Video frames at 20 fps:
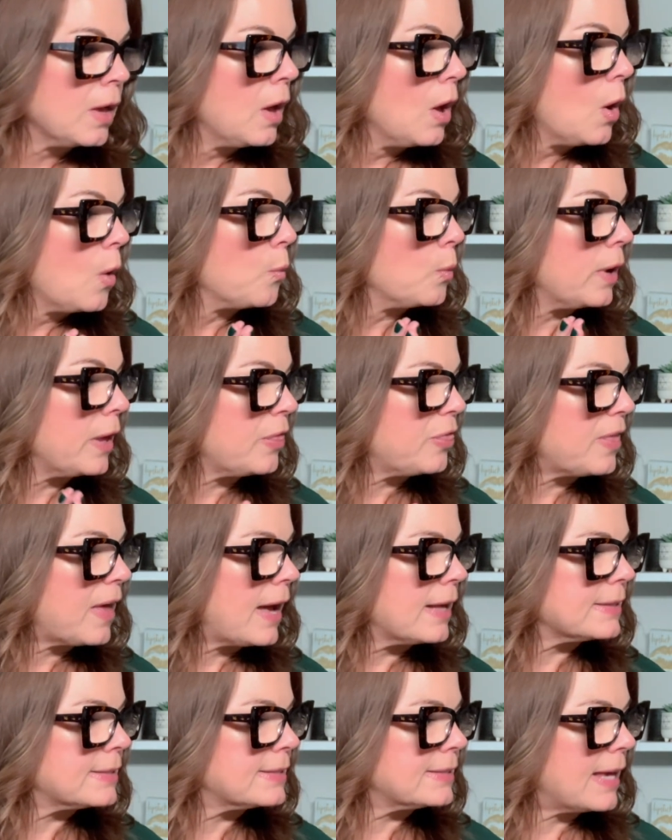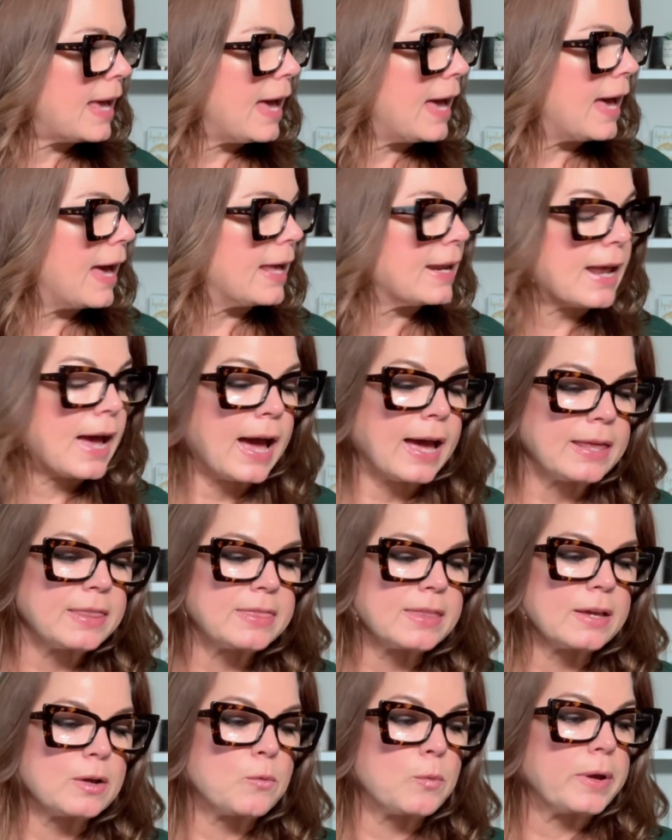with that said, I
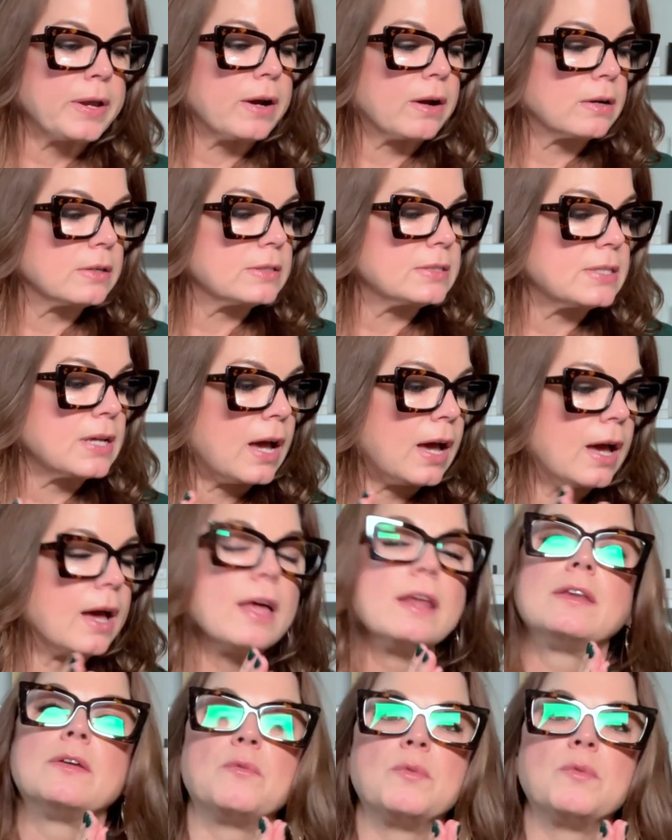think we are done